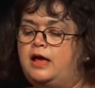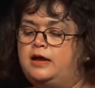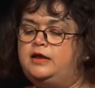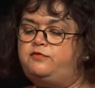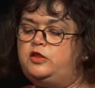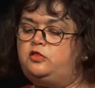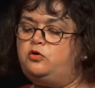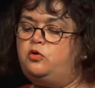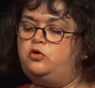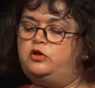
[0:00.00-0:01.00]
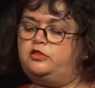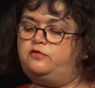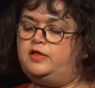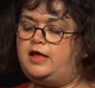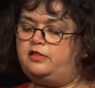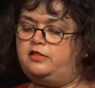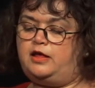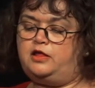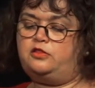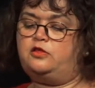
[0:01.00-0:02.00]
and lifted the corners of the
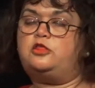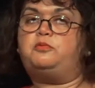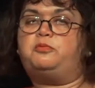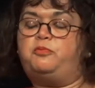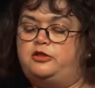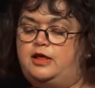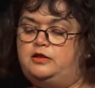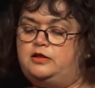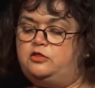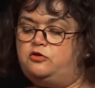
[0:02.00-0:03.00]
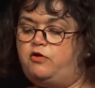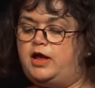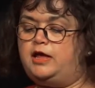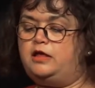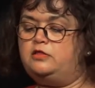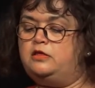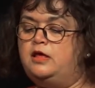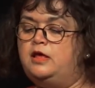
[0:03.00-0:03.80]
essays that she was pretending to grade.